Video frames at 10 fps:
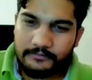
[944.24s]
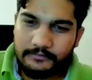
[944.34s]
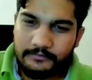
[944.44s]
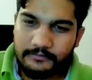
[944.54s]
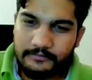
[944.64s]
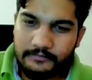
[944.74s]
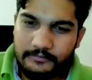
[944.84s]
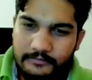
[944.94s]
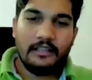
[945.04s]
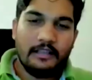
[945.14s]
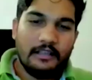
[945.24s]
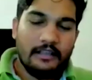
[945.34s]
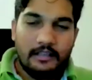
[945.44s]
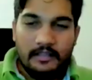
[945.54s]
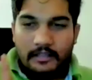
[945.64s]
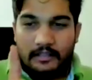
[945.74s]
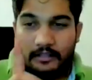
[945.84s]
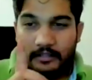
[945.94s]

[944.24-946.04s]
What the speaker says: Nothing is said.